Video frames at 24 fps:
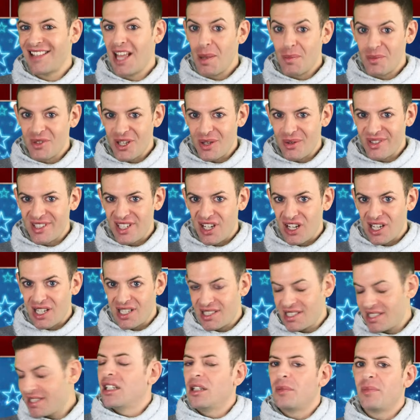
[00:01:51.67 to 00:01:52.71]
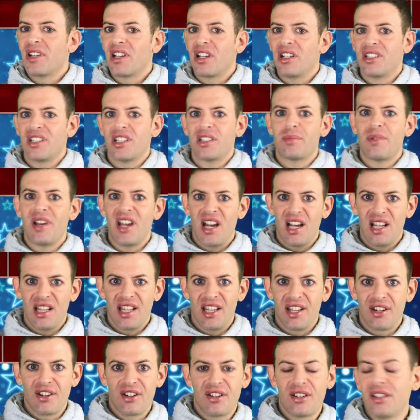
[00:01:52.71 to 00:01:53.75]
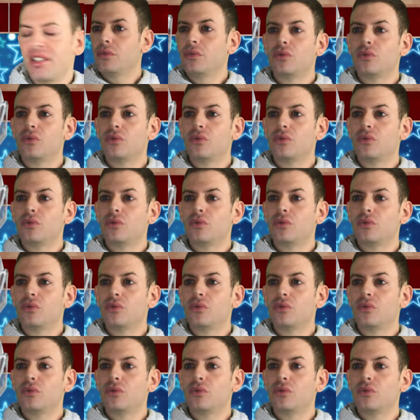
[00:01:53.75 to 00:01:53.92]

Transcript: I'm so serious. Oh my gosh, that's my eyeliner.